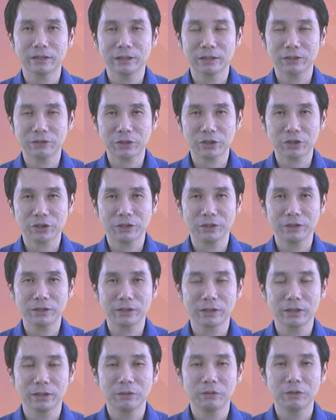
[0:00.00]

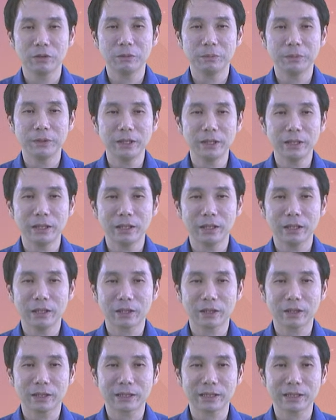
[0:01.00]
instructions will be
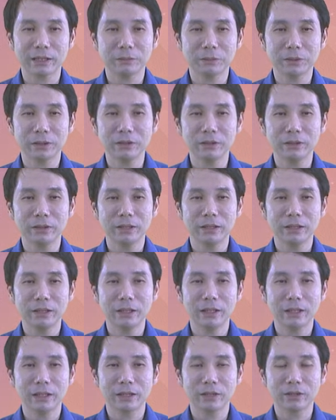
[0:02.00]
assembled.
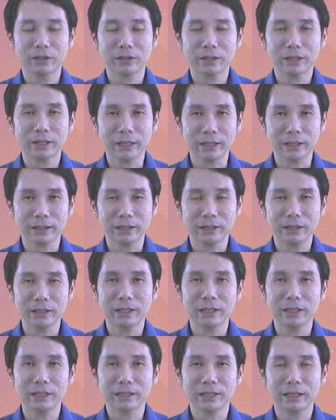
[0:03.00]
.text
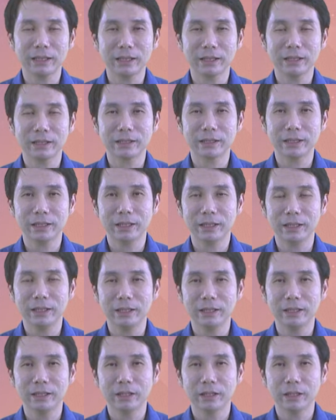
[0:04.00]
indicates that it is a
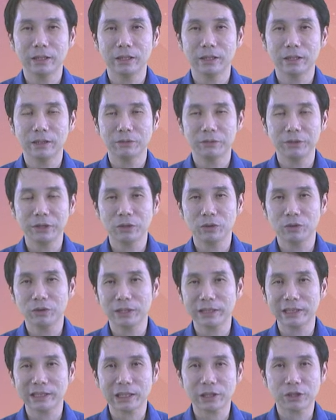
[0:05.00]

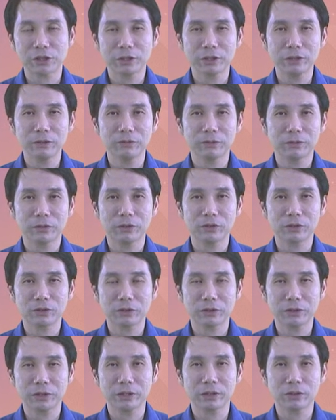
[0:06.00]
read-only section for
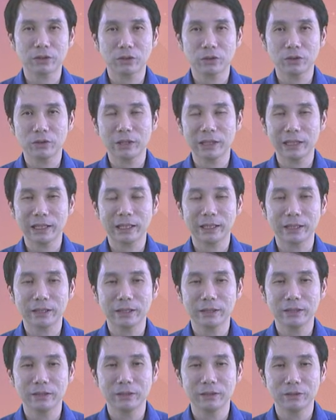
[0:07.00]
storing code and
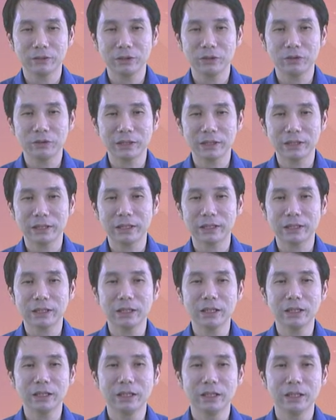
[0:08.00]
other read-only
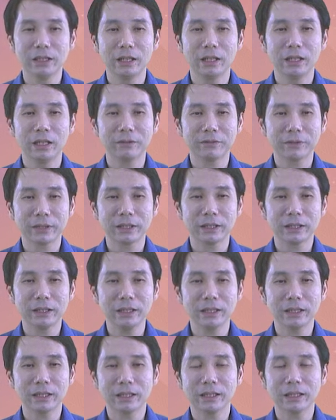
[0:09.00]
data. And
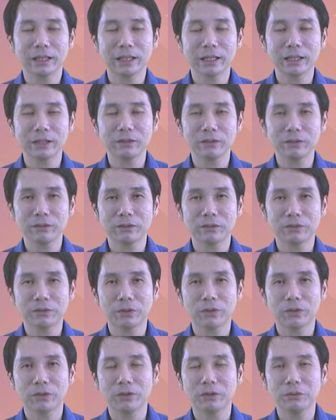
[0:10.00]
finally, align
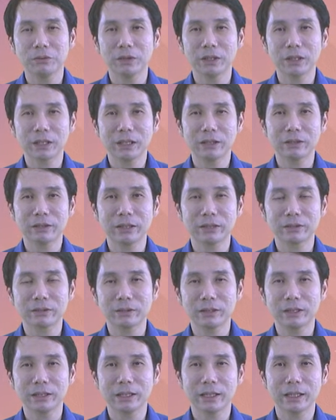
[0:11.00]
4 will allow us
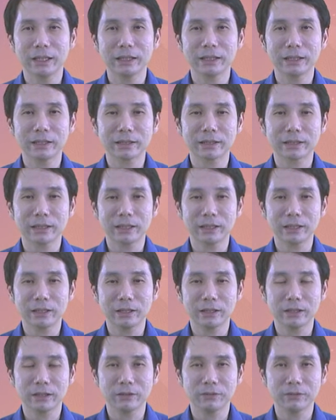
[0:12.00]
to align the
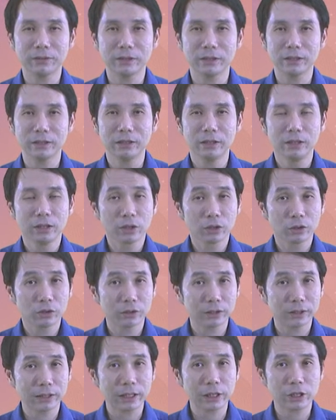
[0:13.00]
starting of the
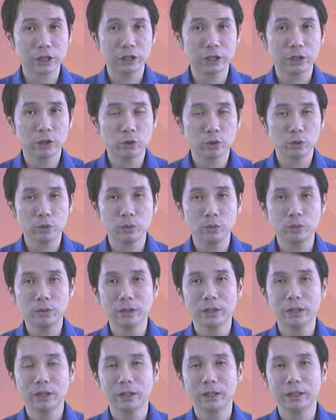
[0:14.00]
code section to
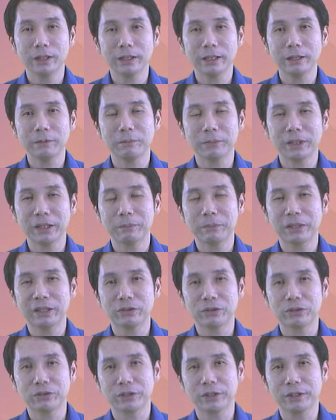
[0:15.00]
an 8-byte
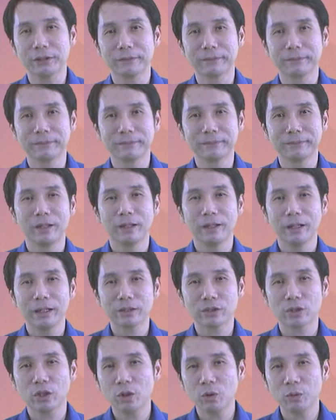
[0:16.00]
boundary.
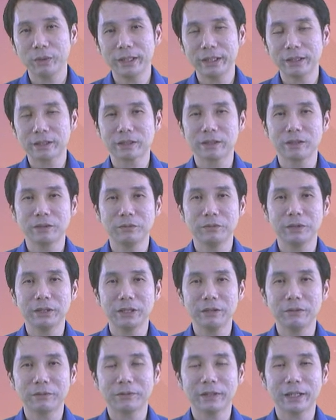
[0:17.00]
As always, we
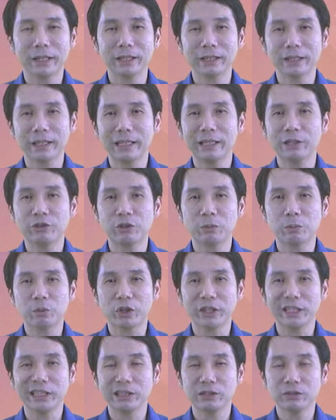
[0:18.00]
define the entry
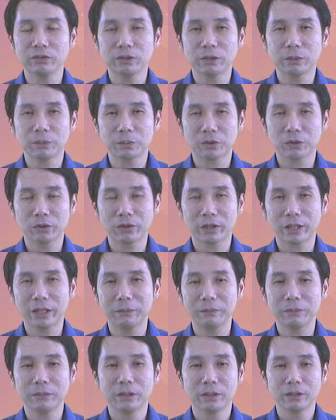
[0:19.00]
point into the
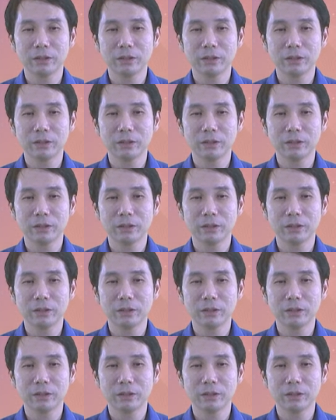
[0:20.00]
program